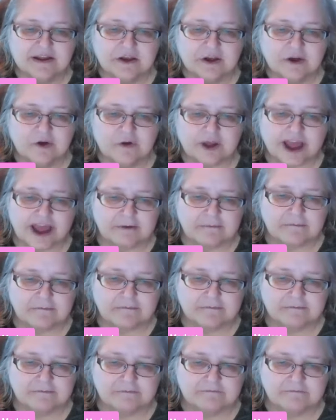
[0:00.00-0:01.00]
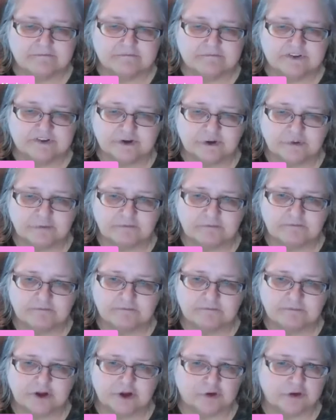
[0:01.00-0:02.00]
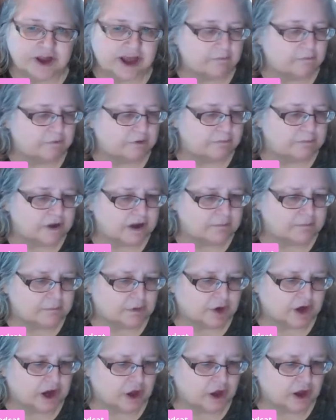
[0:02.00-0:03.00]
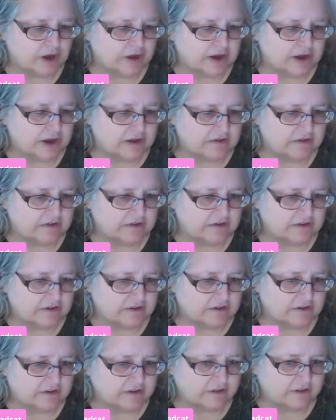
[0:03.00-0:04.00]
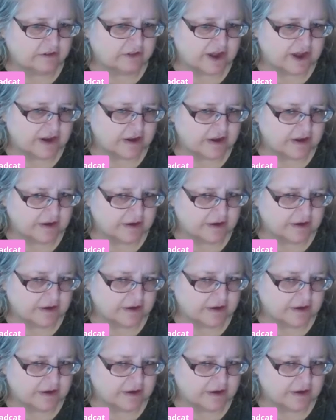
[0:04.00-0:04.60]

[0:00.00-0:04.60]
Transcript: Okay, so you okay with me putting on this little thing